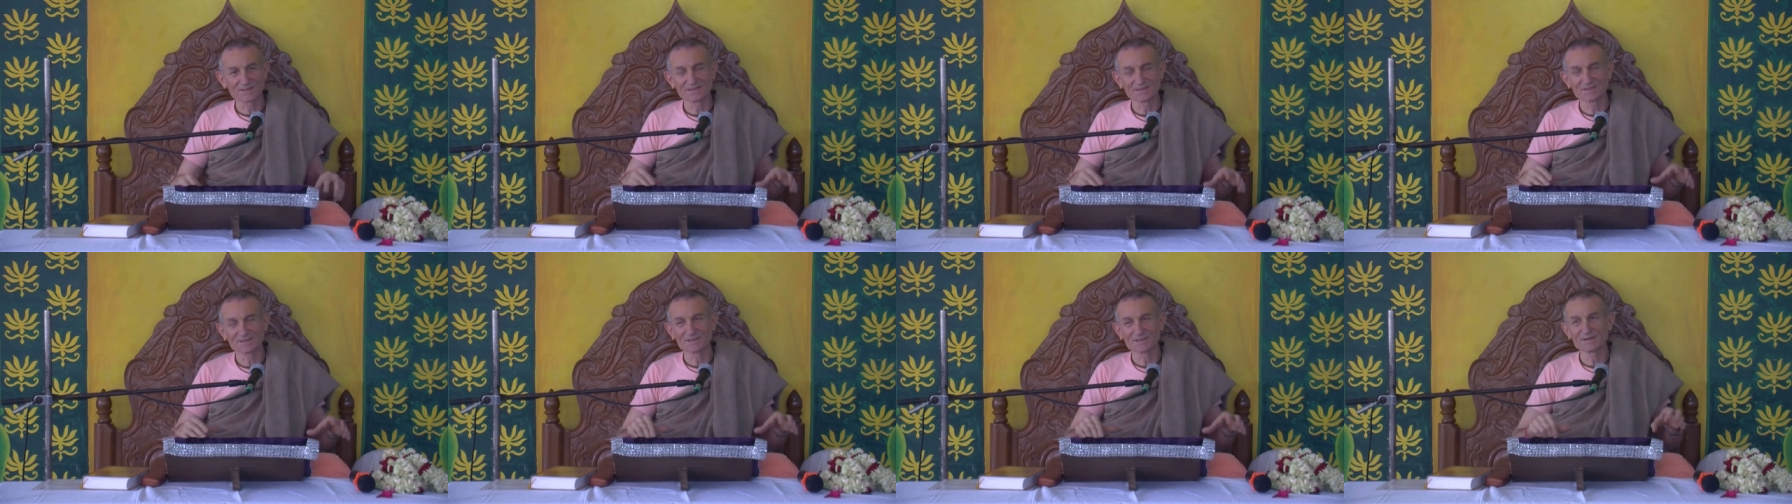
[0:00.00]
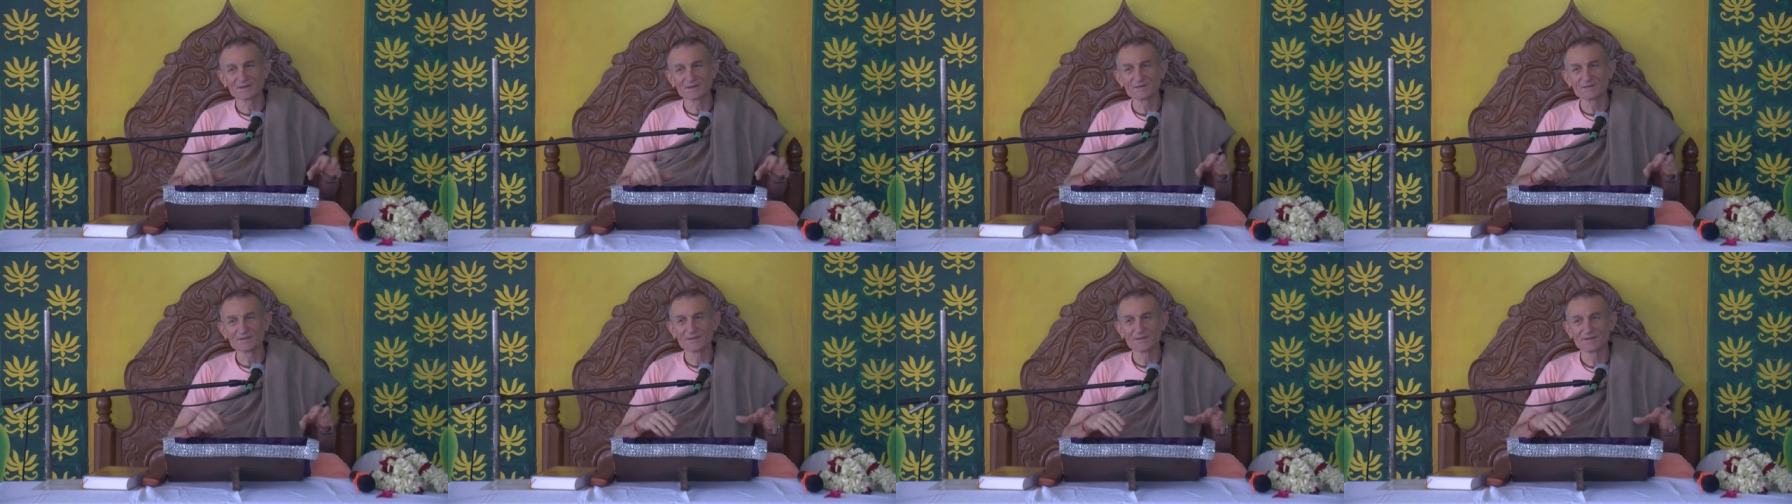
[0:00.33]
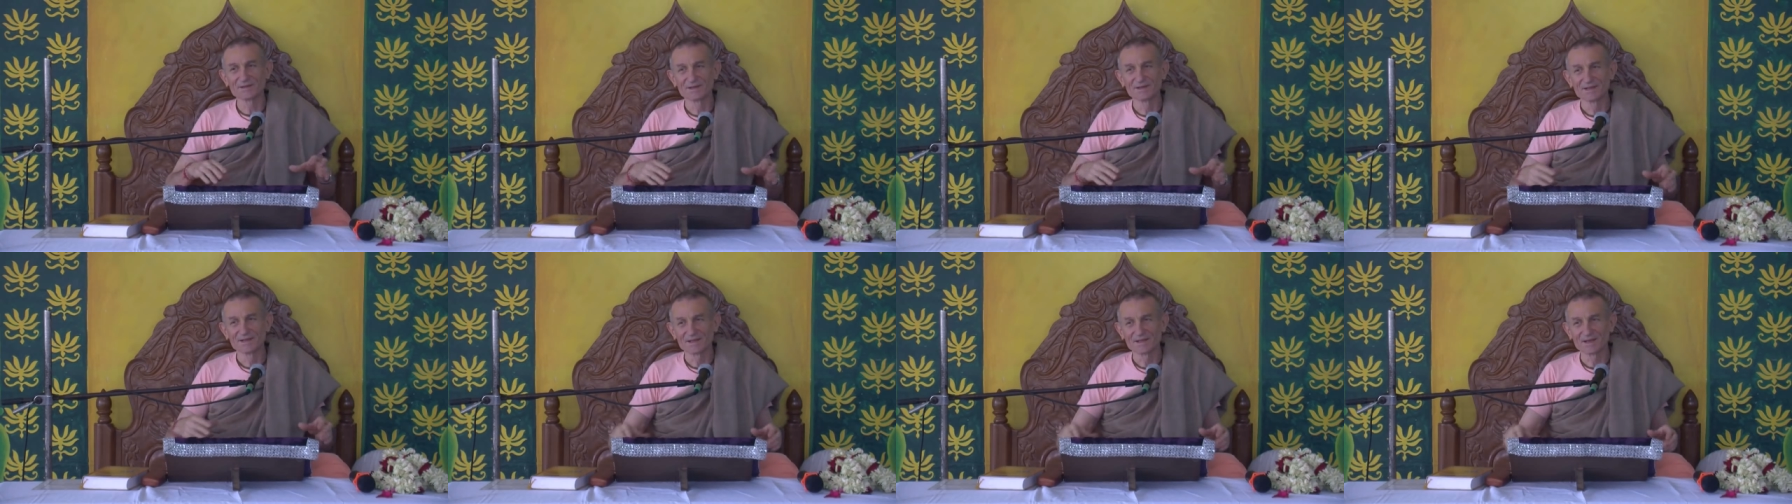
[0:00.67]

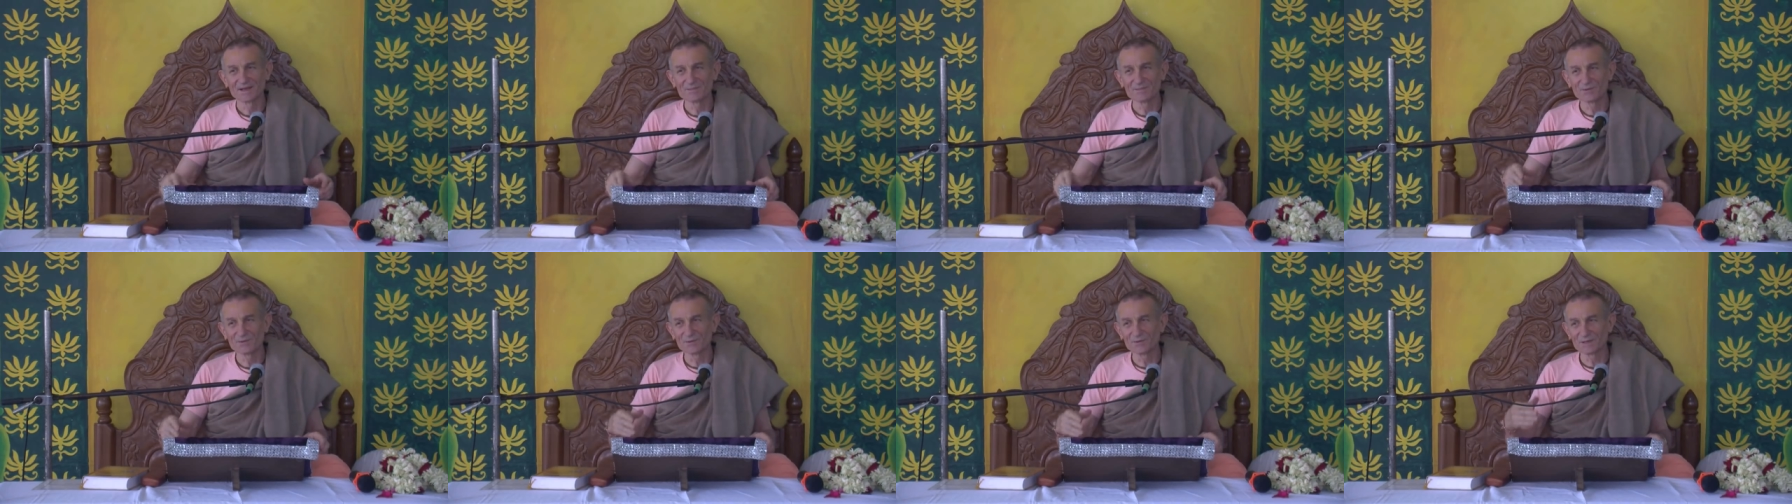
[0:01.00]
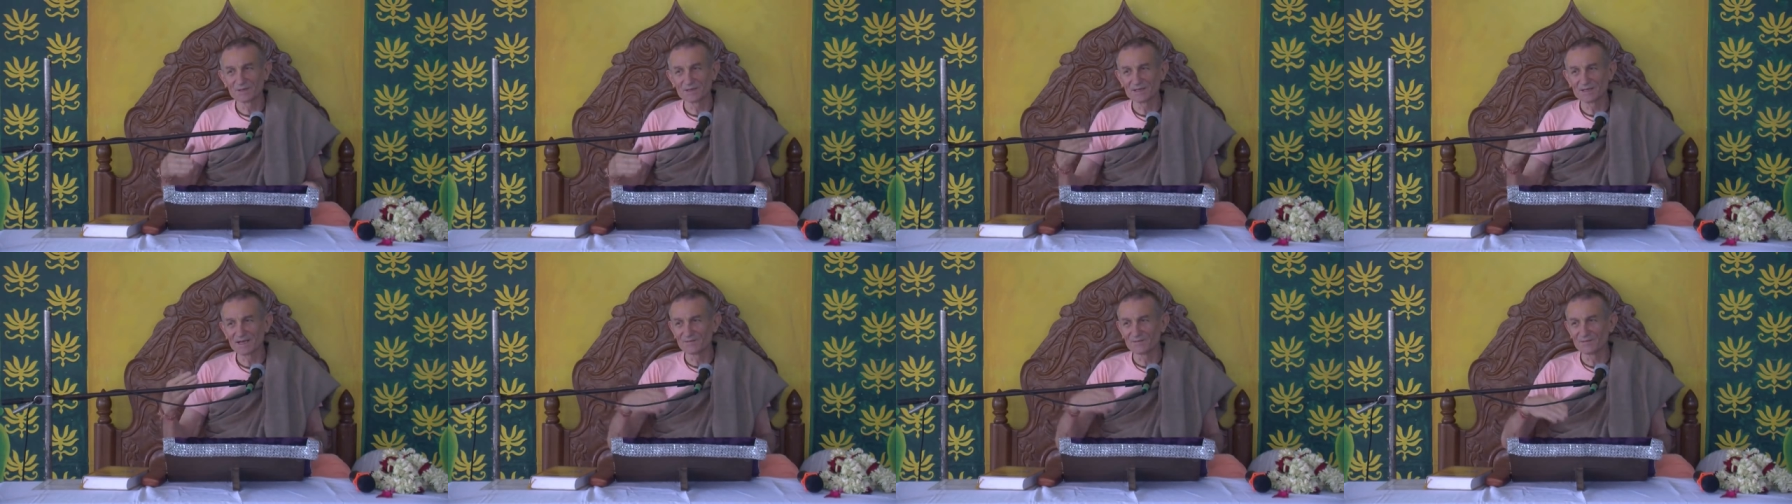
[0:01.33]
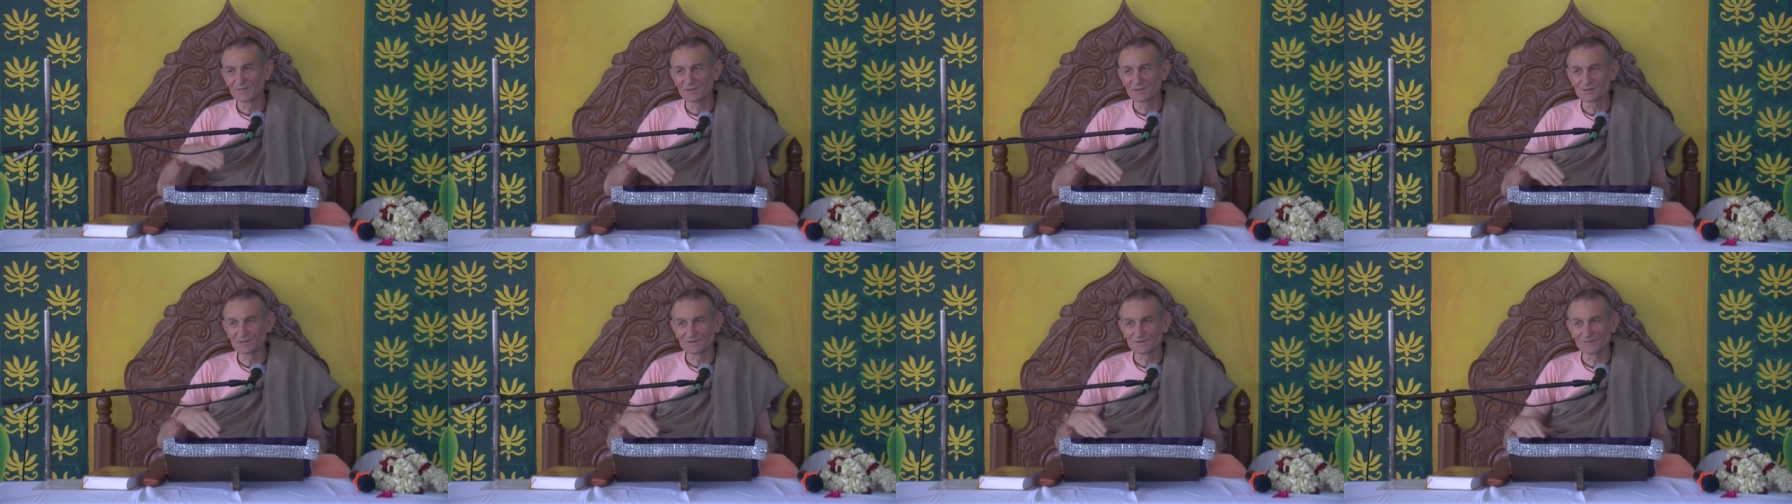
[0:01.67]
They, bought a
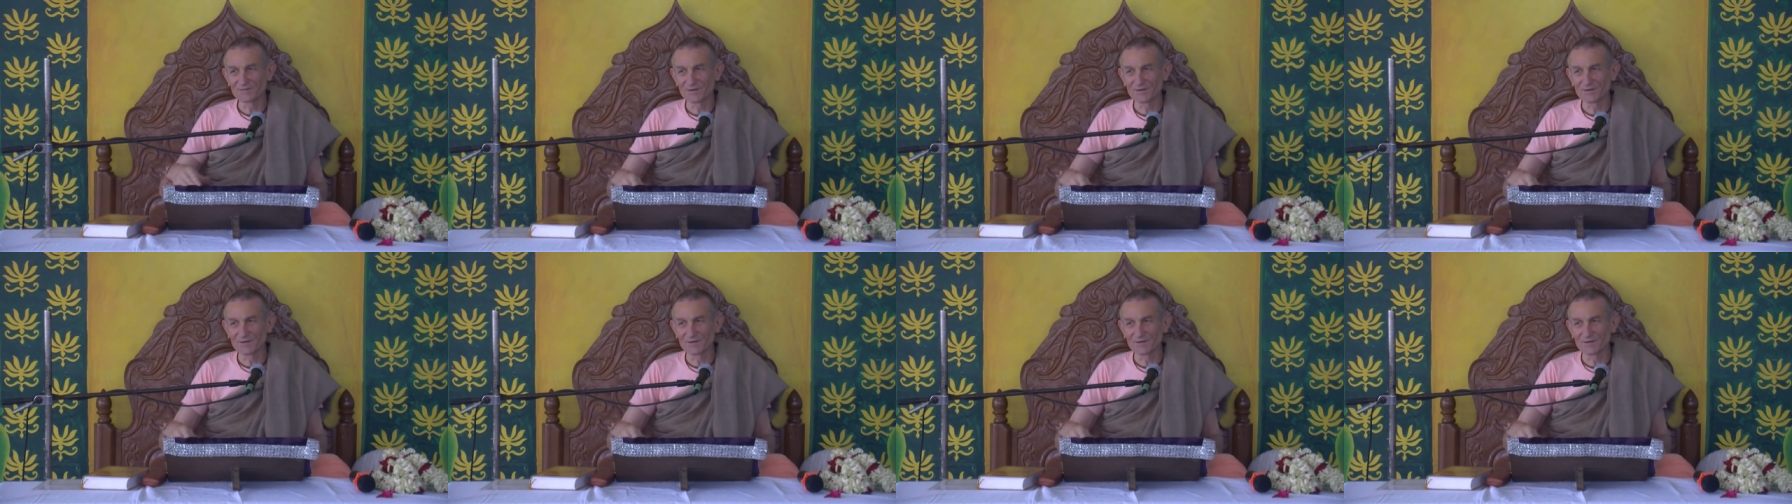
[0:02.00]
television